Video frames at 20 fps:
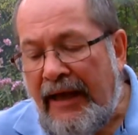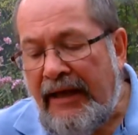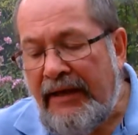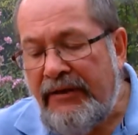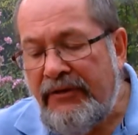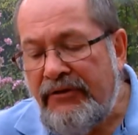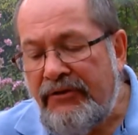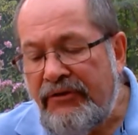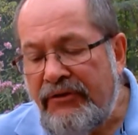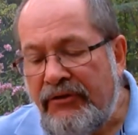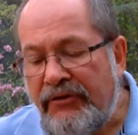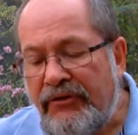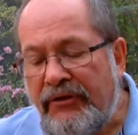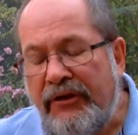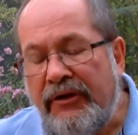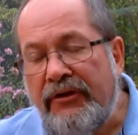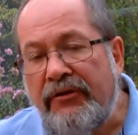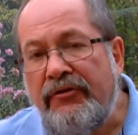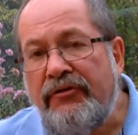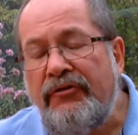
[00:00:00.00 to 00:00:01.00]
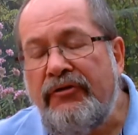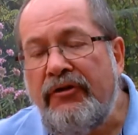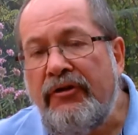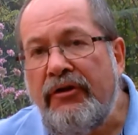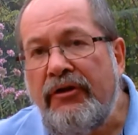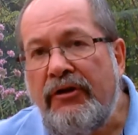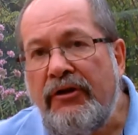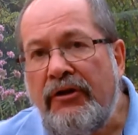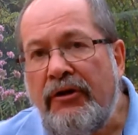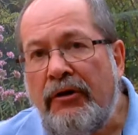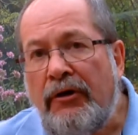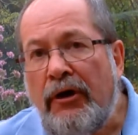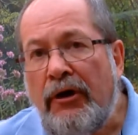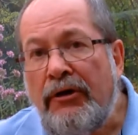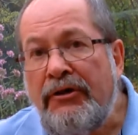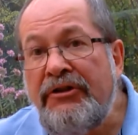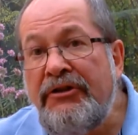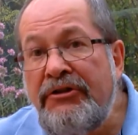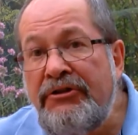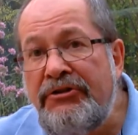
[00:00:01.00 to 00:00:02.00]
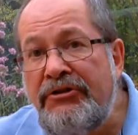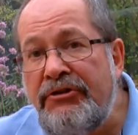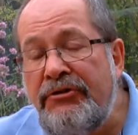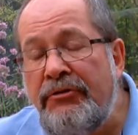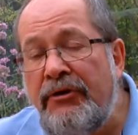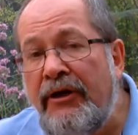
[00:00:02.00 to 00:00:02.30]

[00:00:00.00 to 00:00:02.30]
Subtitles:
and there's an issue,